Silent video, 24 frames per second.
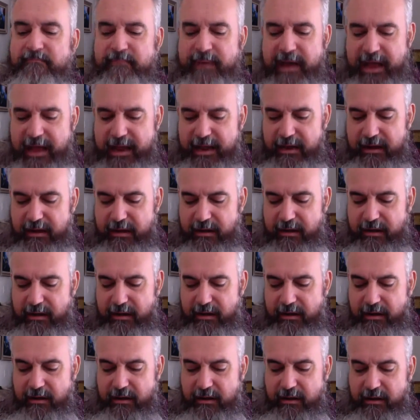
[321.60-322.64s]
But
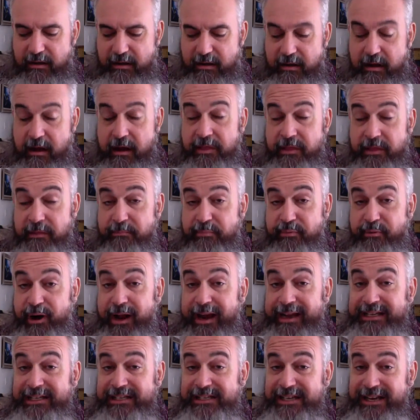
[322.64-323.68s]
on the
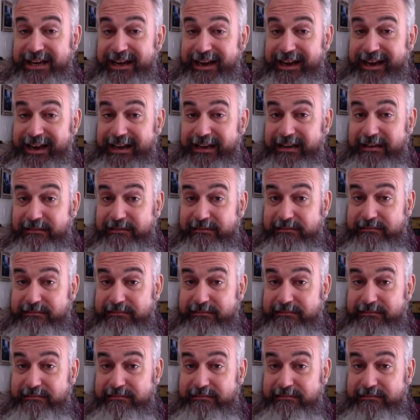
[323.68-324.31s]
bright side,